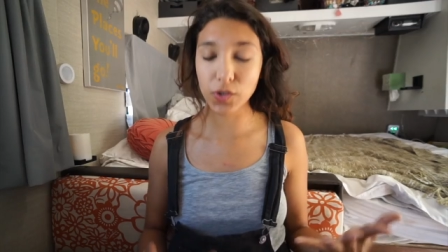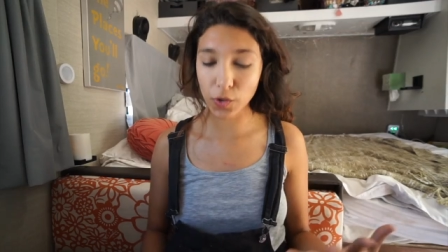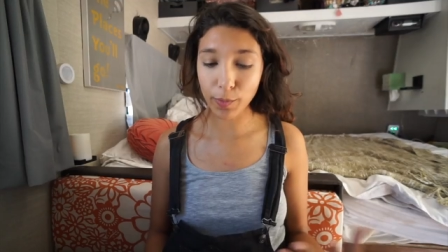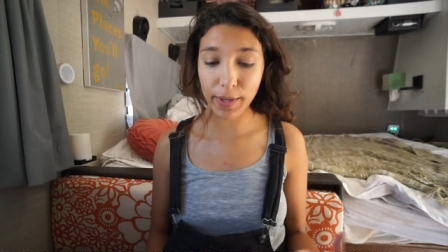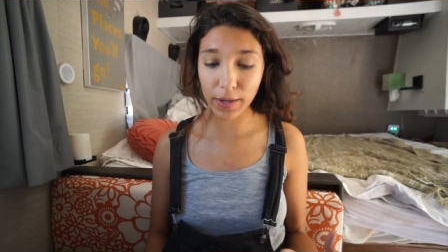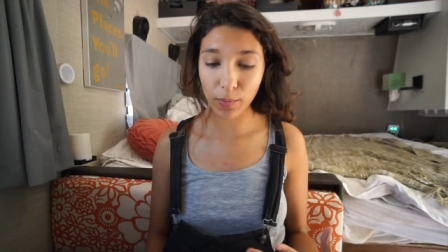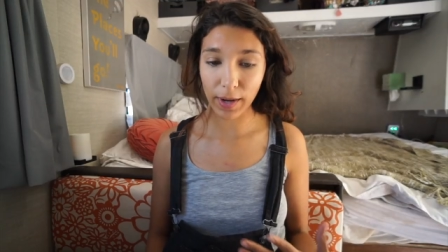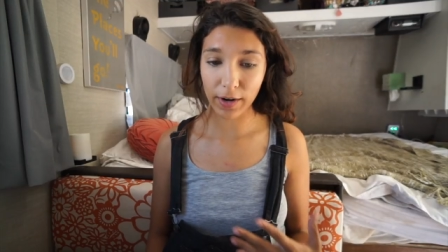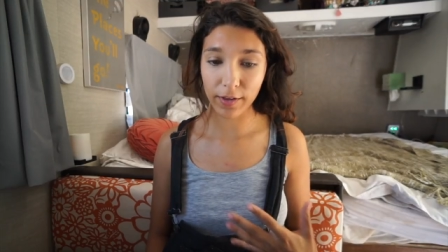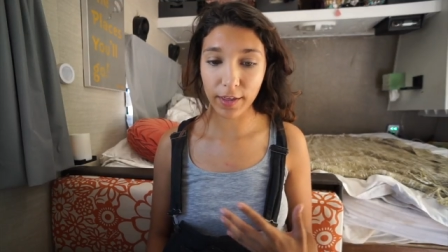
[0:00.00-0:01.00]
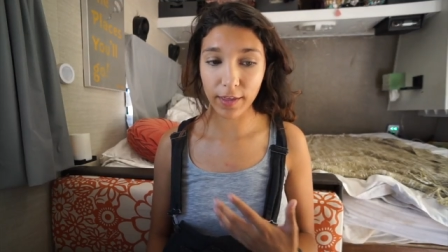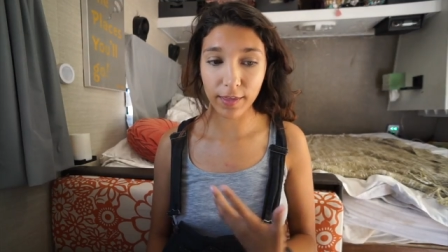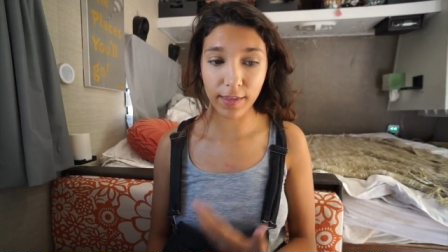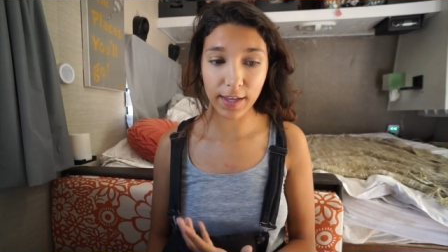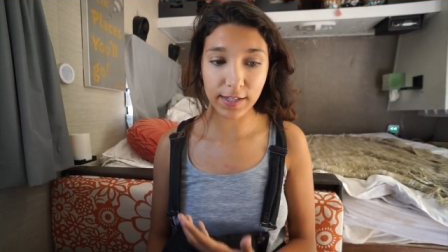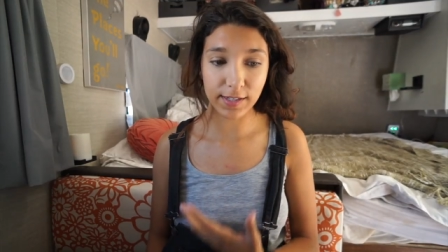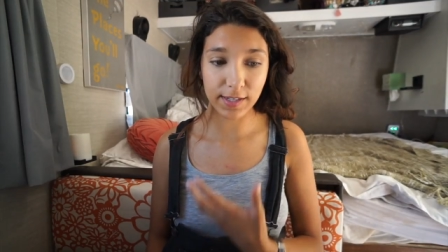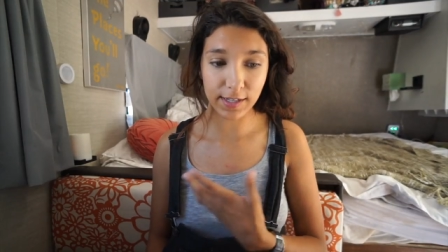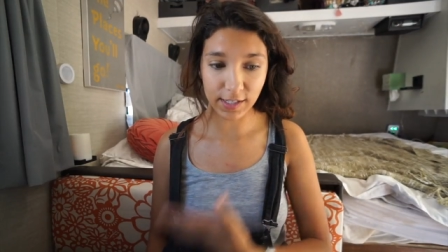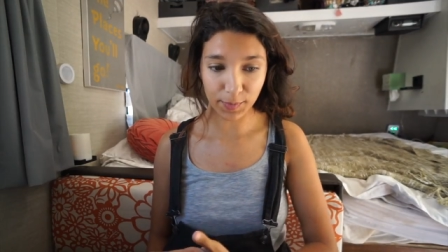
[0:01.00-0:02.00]
Do be aware that this
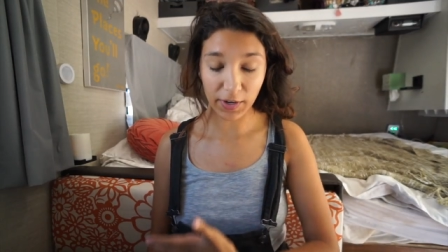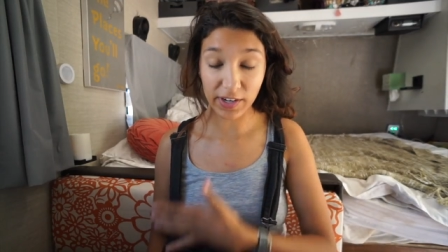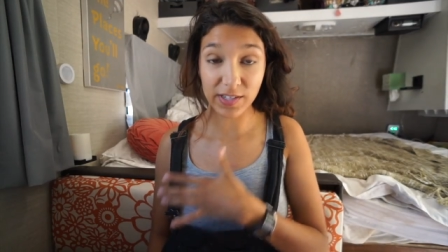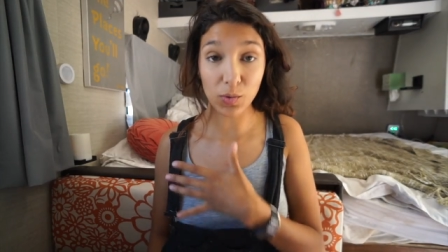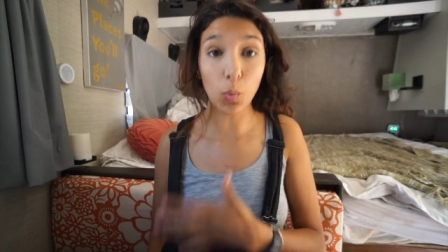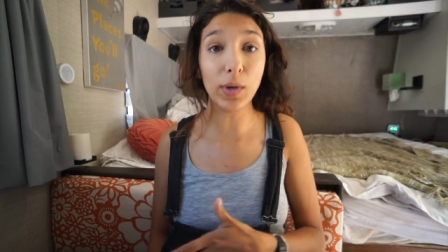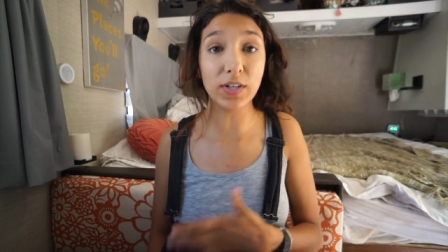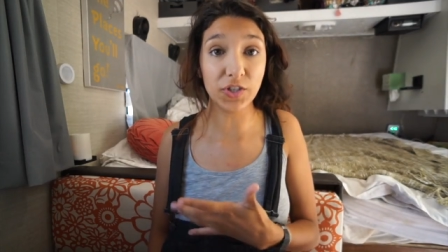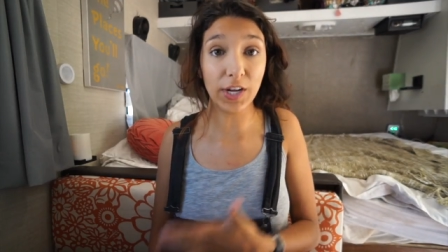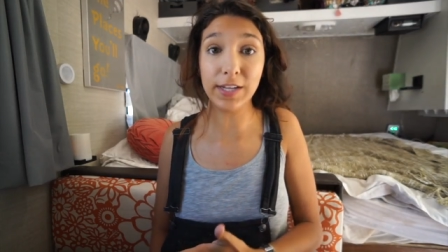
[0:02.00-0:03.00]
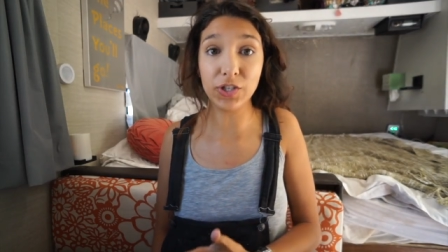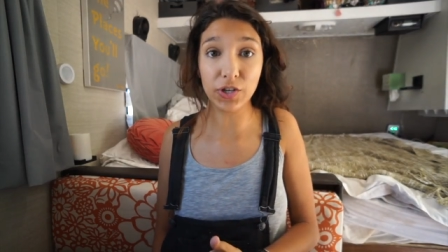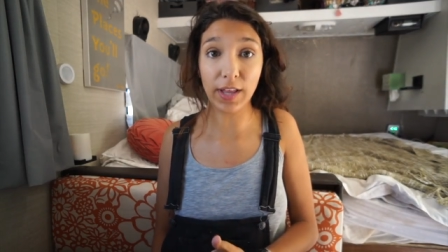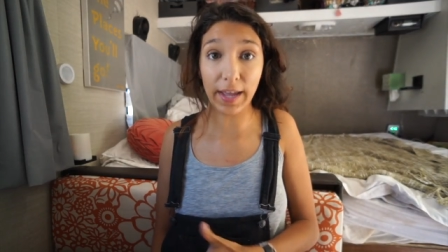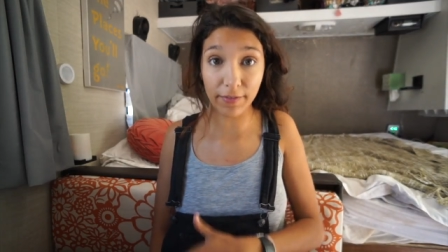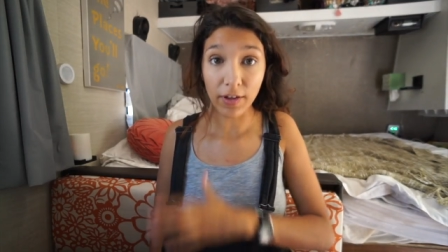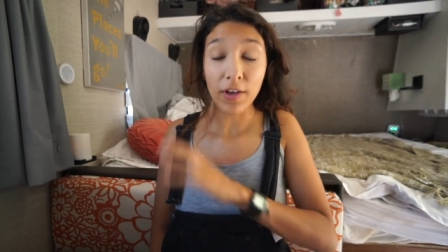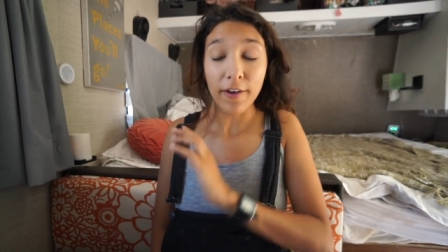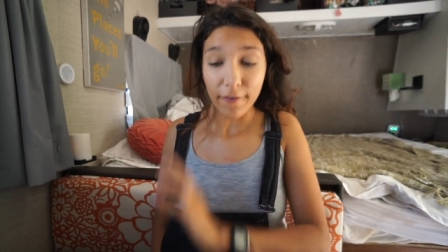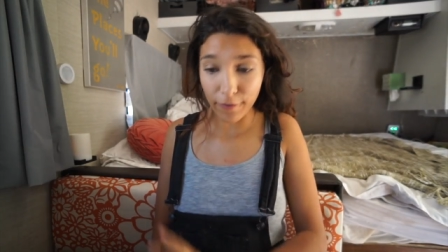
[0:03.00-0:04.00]
experience will change your life
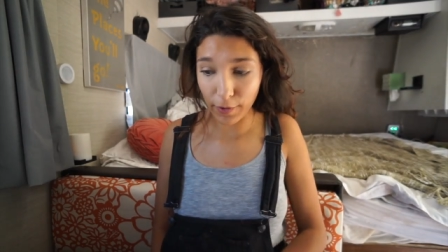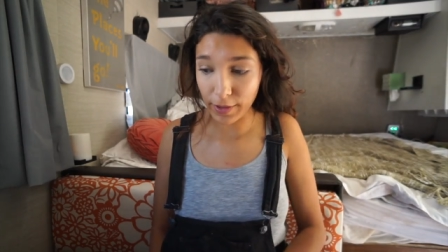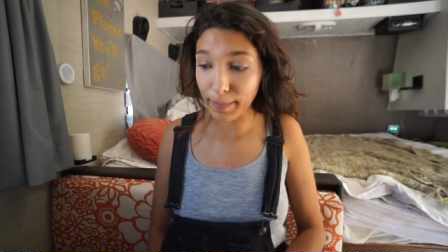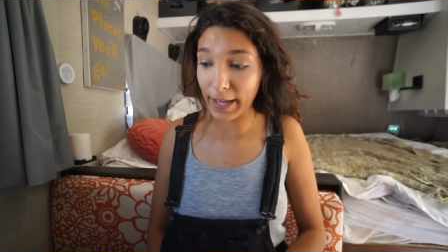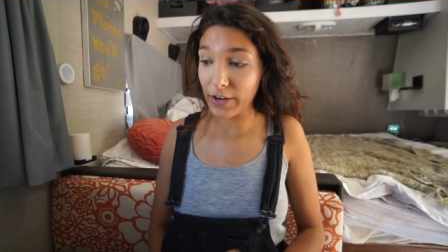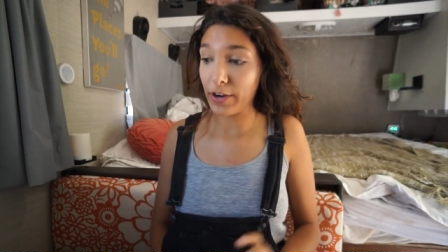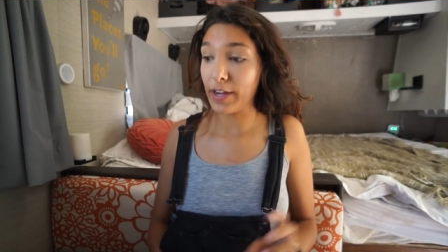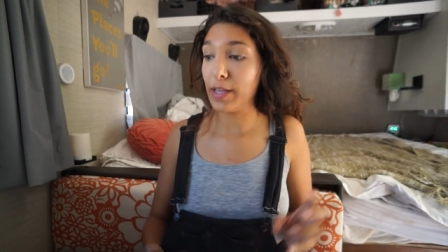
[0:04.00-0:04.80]
for the better.